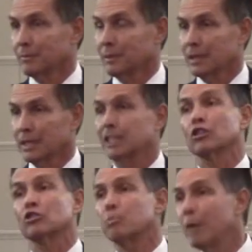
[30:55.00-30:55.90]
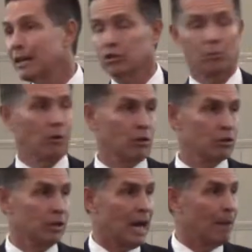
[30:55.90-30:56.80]
It takes a special
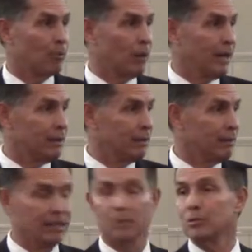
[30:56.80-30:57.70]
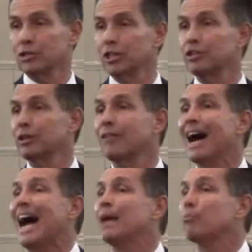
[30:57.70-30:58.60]
person to operate in the position of
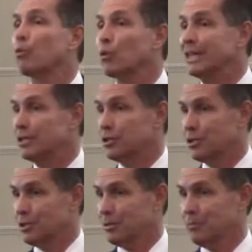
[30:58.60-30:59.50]
high priest.